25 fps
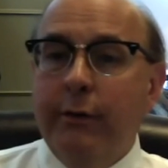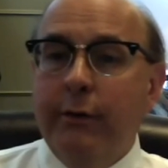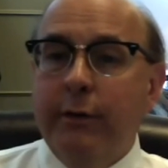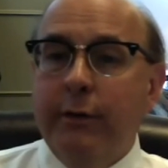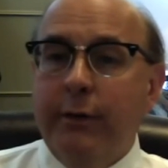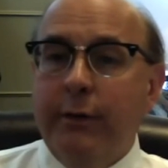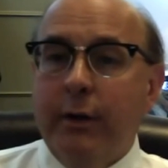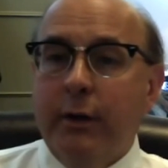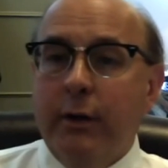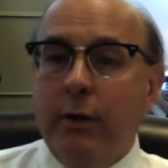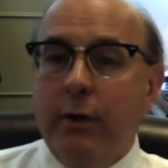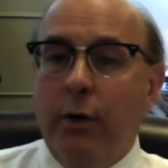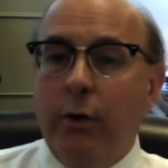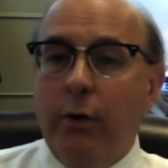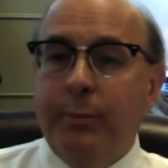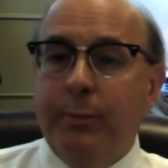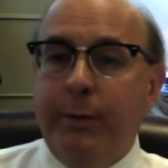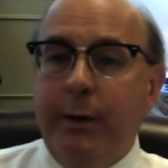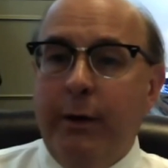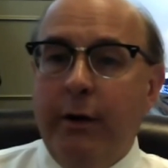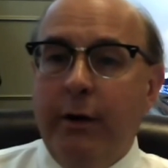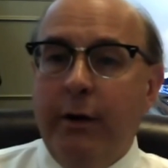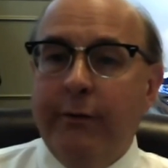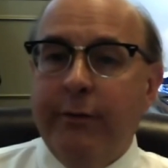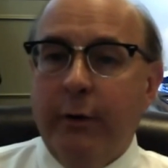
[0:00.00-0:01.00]
of the closed
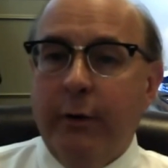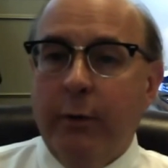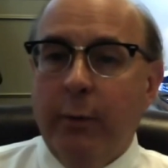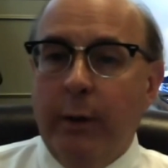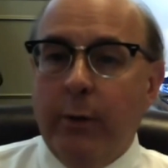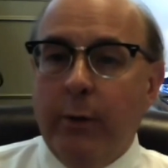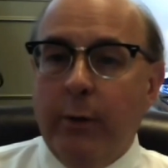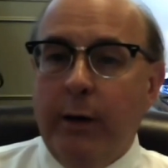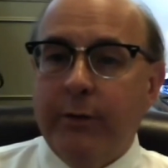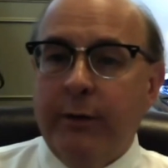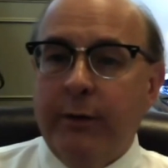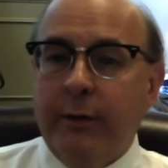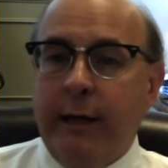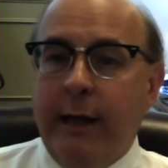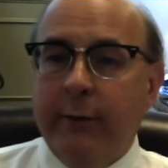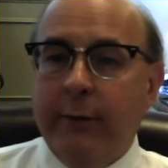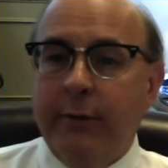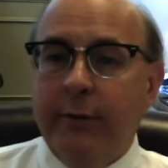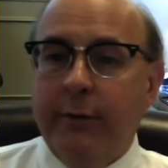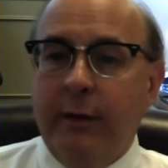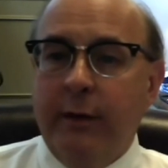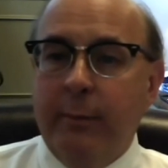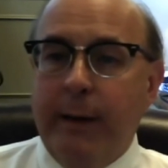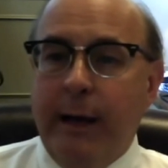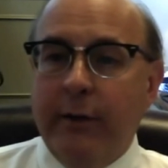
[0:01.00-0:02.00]
period for requesting
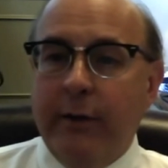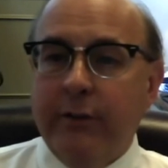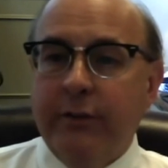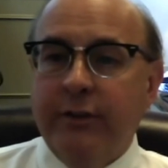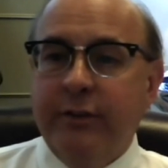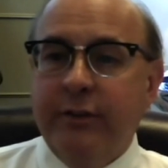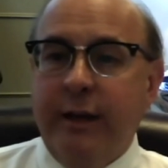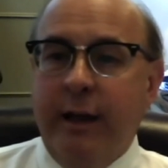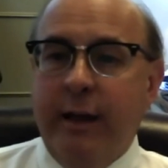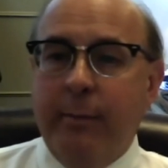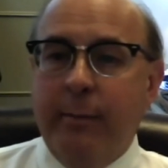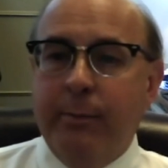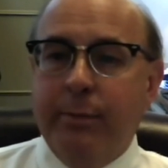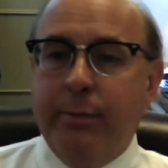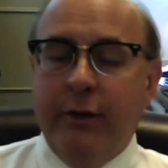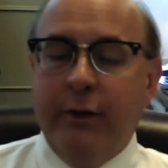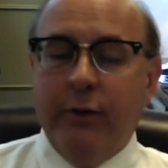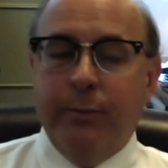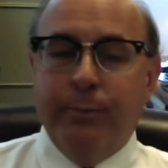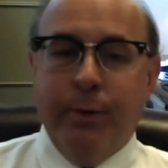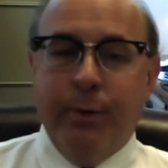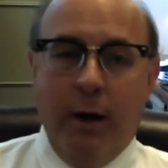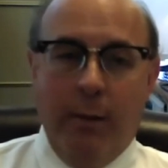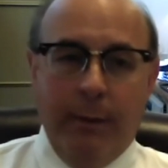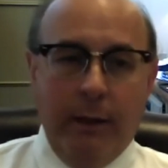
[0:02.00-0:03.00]
absentee ballots stay in place
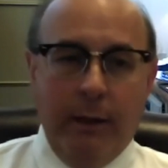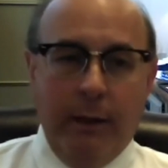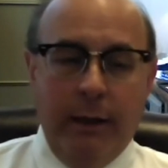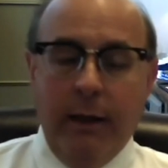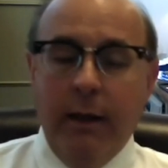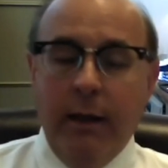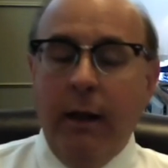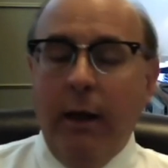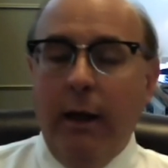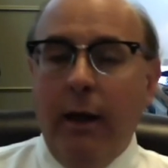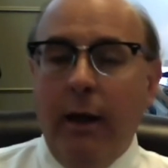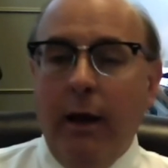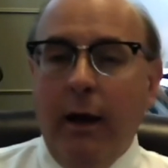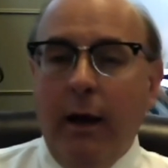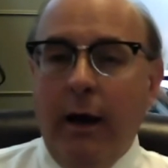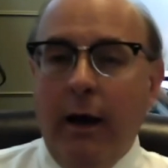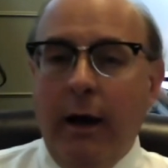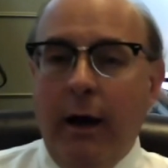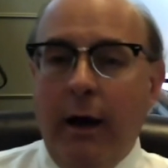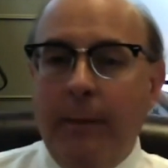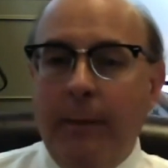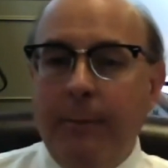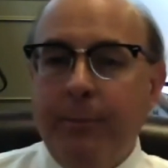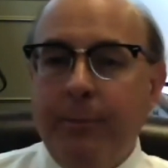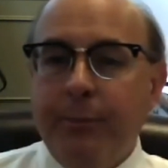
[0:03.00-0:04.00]
permanently?
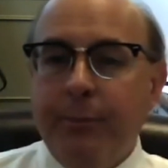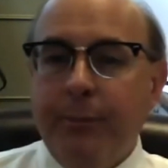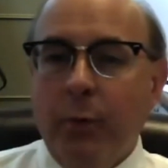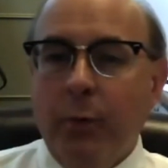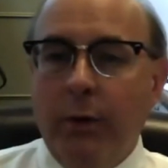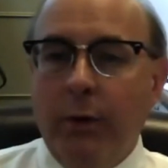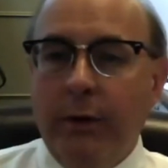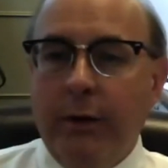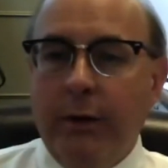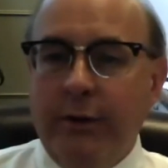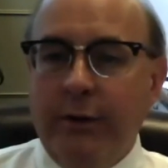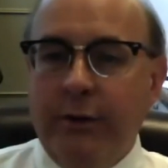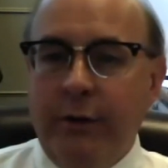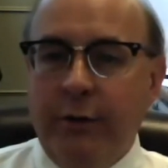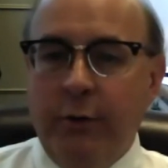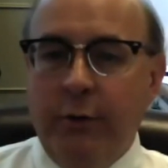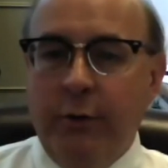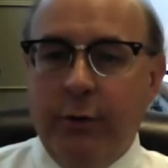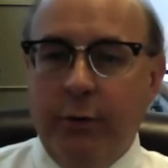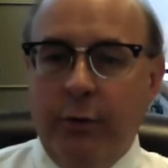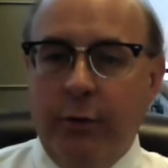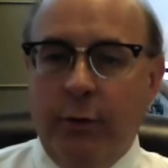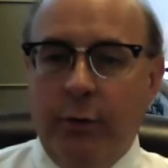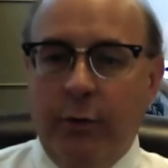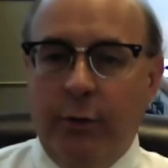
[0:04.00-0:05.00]
Will continue
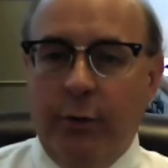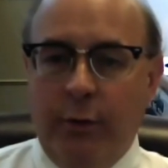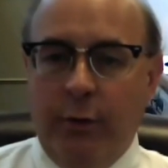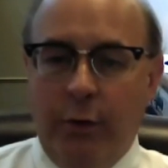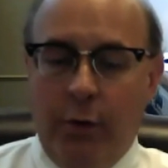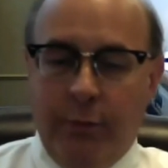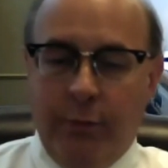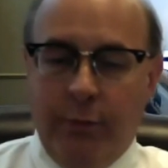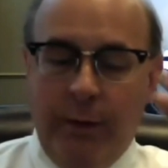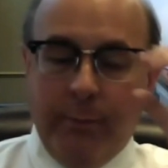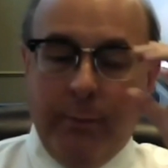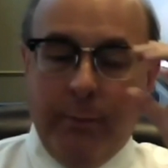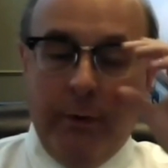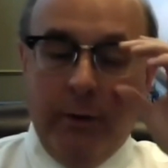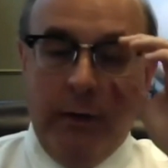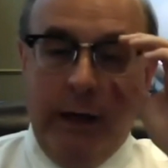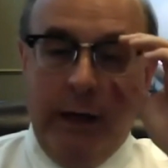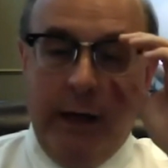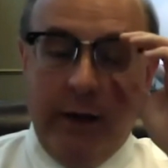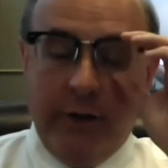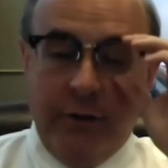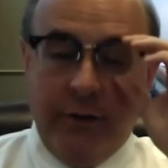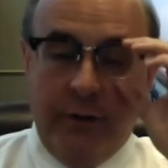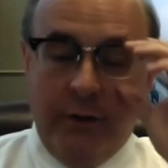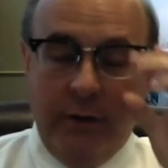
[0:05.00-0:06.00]
through the November
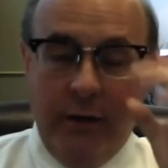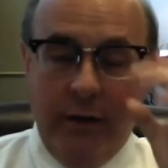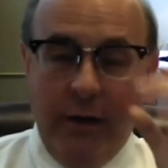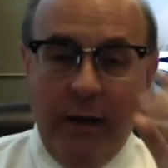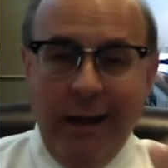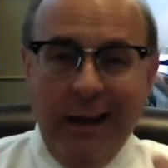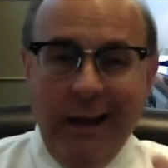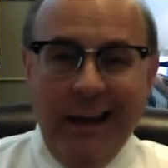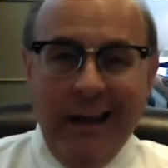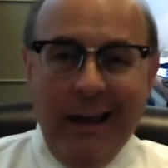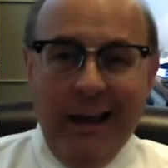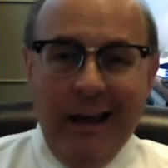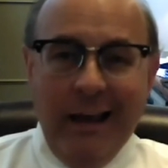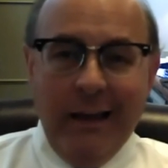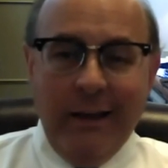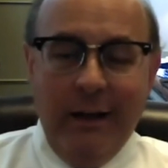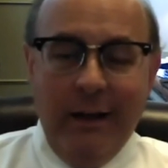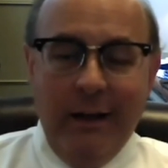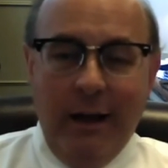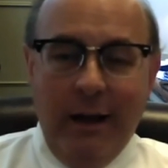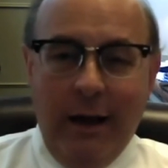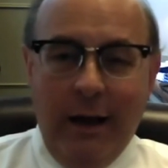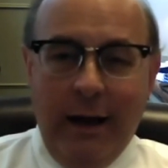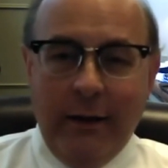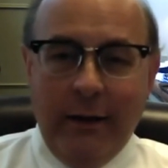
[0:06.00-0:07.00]
election.
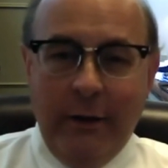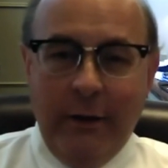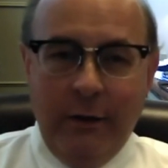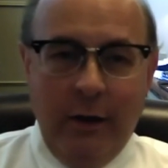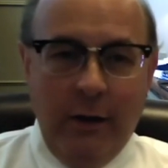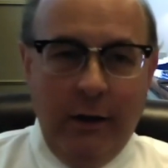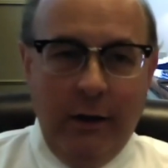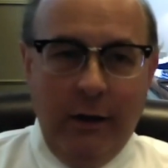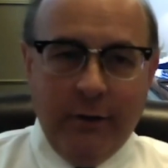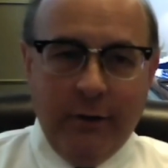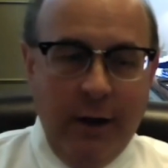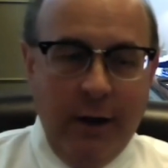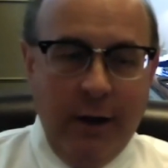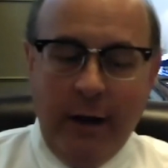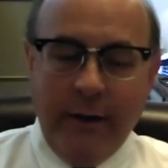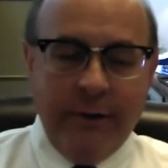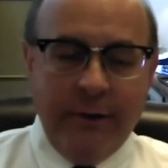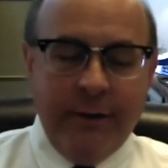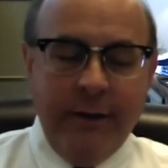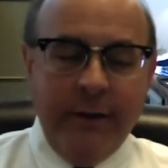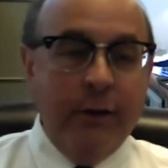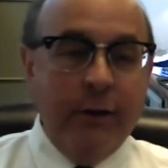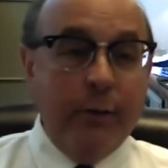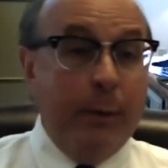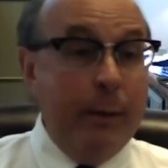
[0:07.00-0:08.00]
It's not
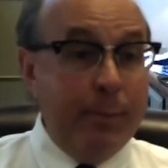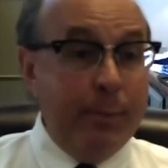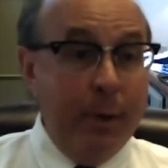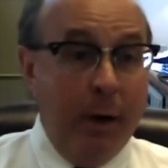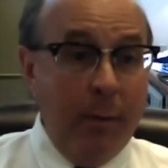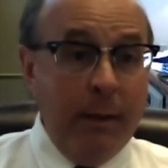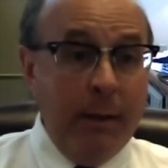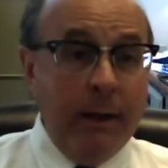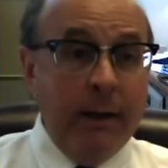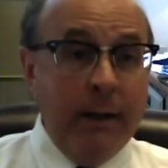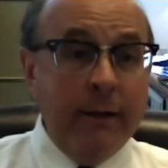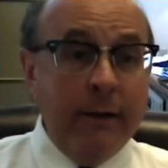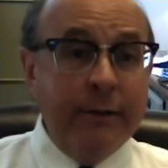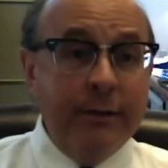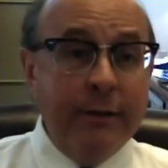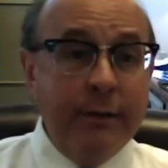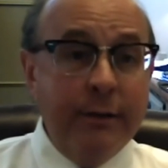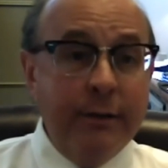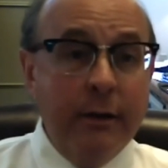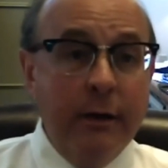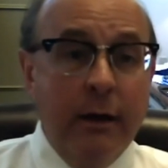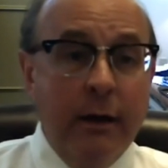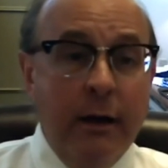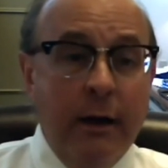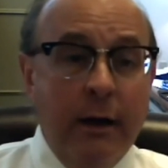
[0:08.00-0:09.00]
intended to be permanent.
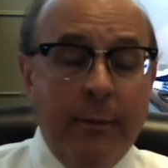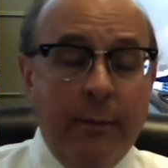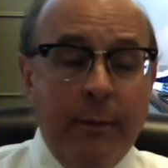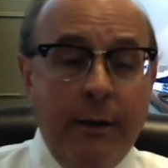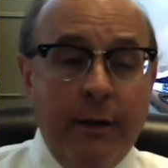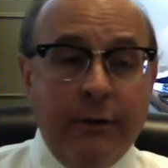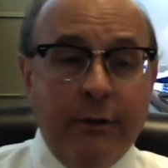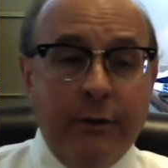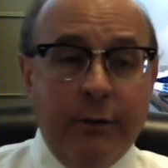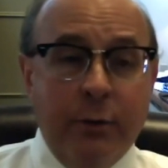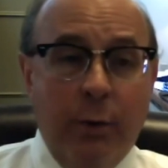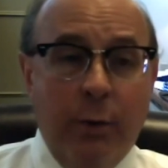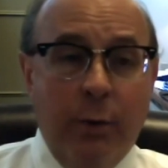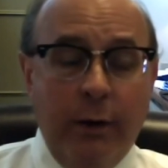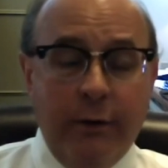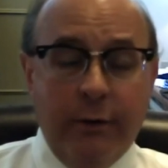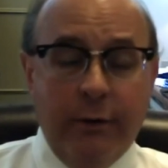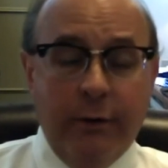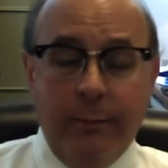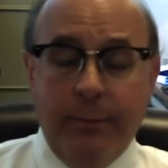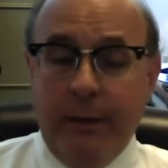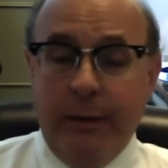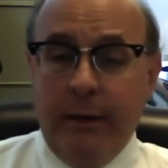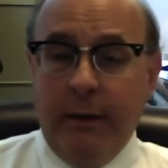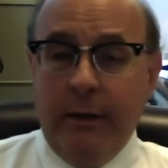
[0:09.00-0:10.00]
It's going
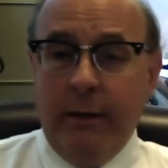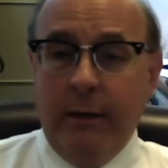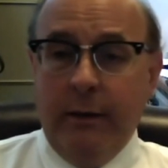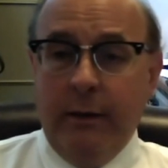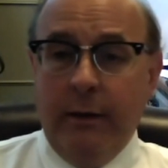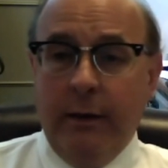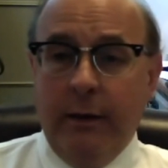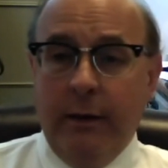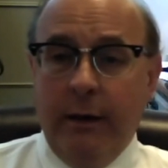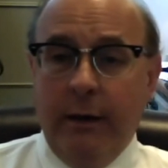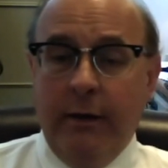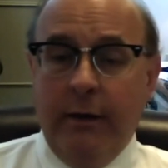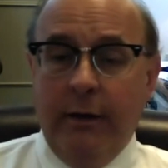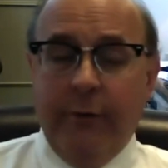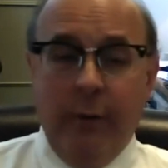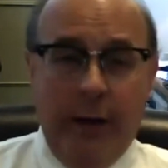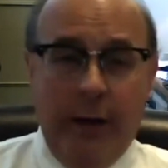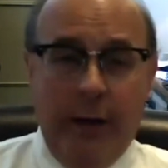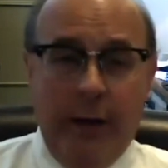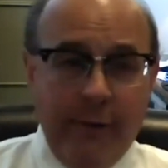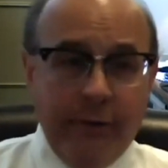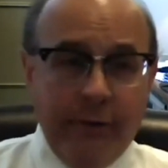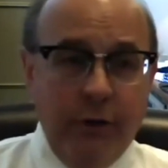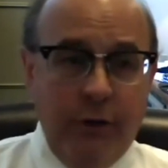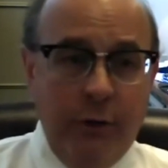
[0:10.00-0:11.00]
to be, if we
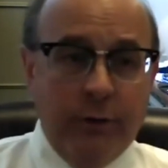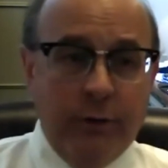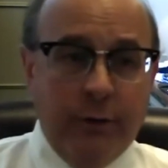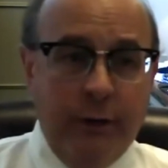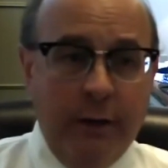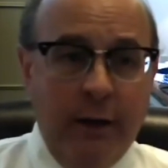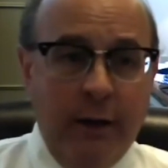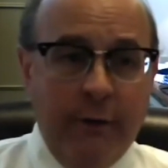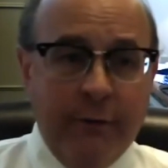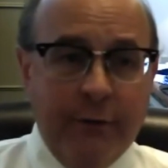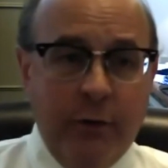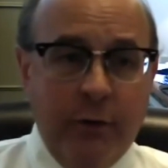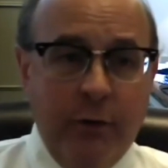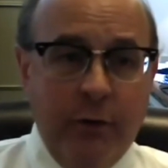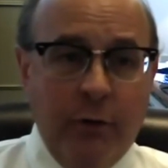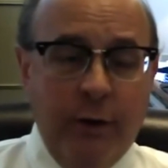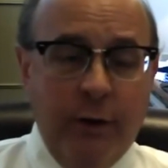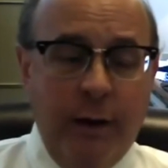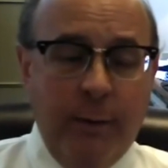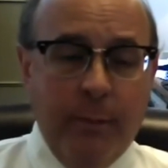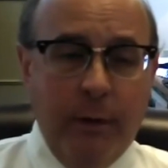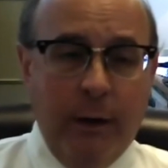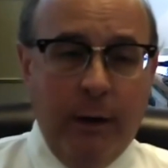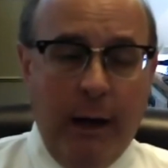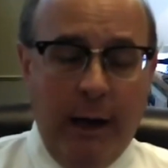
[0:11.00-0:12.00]
have to use it again for
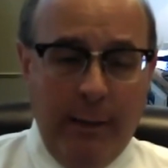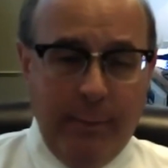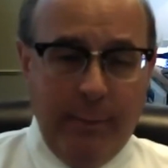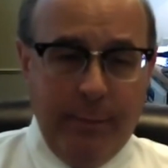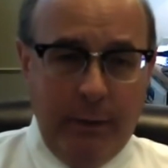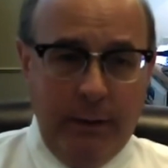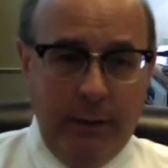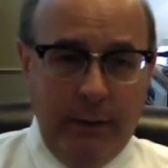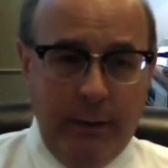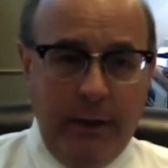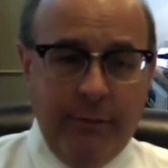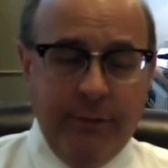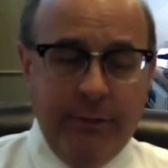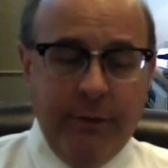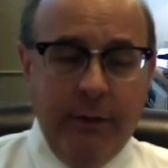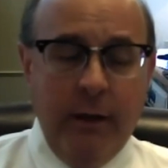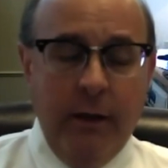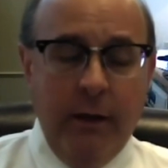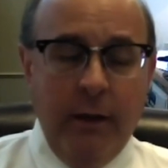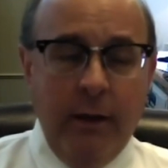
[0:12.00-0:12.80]
November, I believe